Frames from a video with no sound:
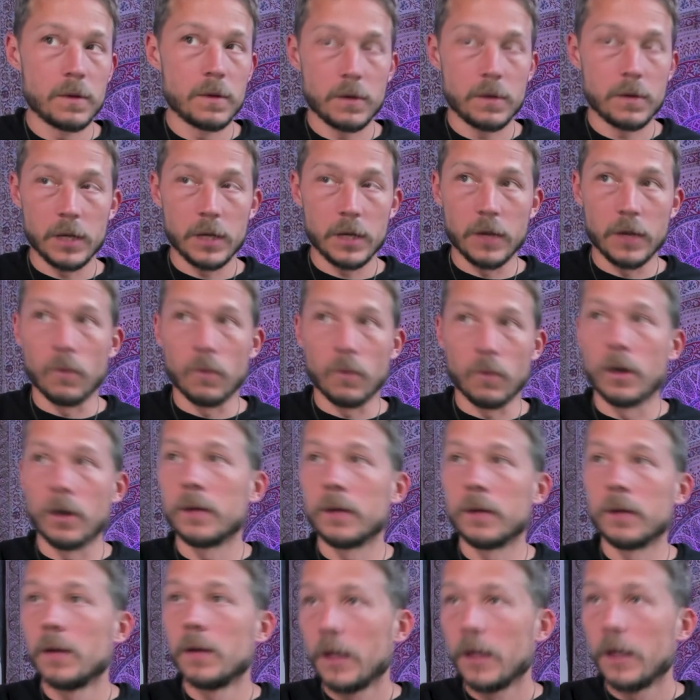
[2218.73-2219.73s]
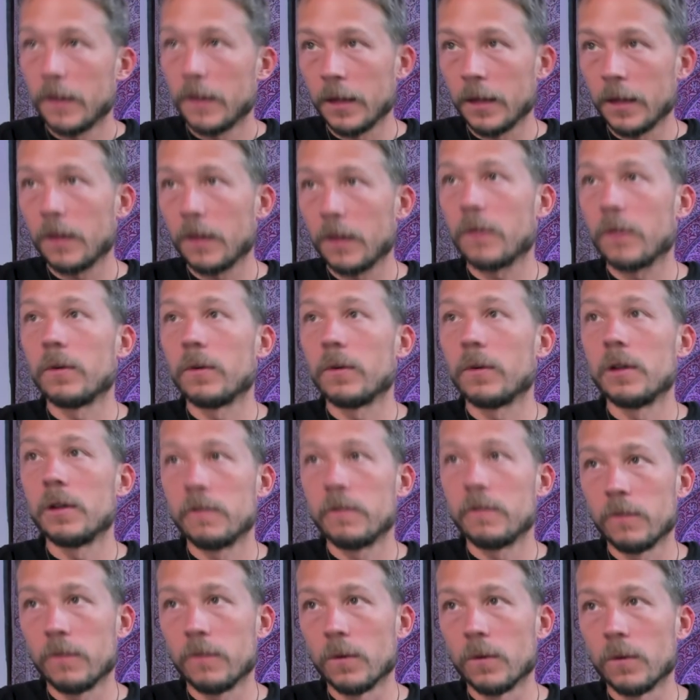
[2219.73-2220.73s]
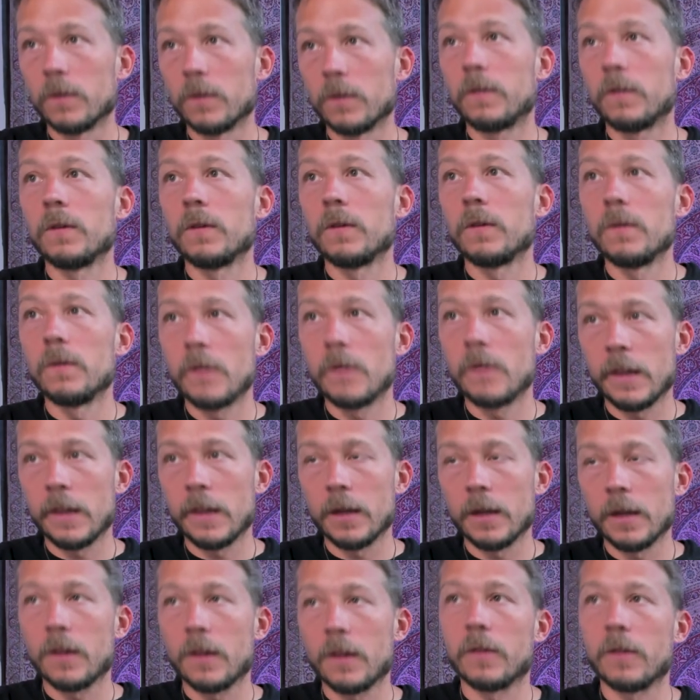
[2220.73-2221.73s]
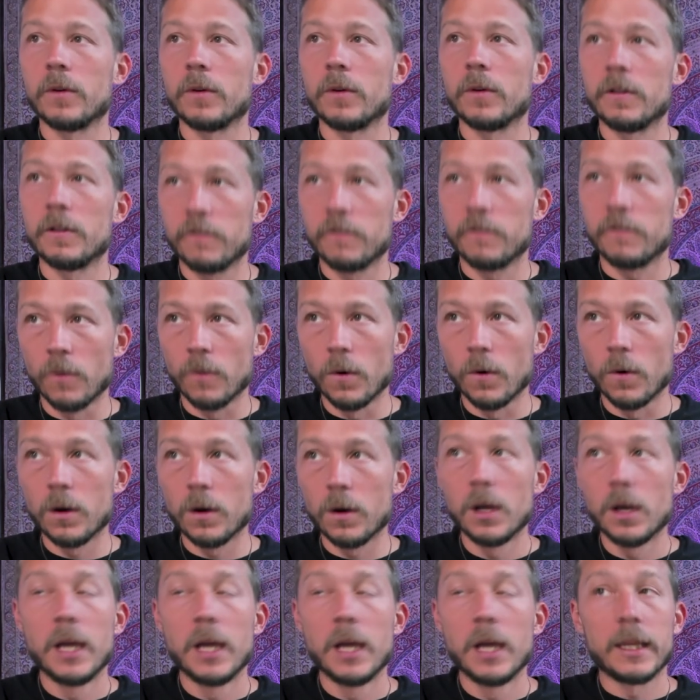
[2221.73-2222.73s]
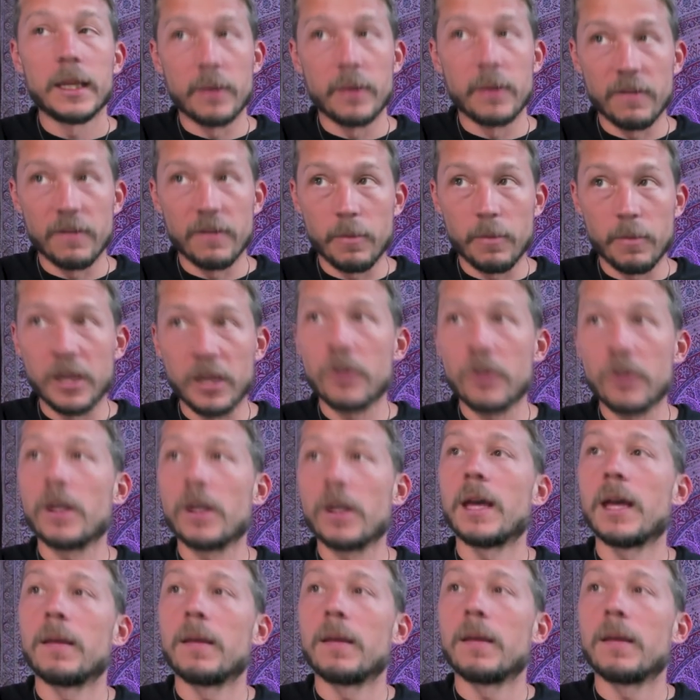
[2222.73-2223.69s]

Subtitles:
Either one. 6, 3, 4, 2, 6, 3, 4. Then we have the pinch again.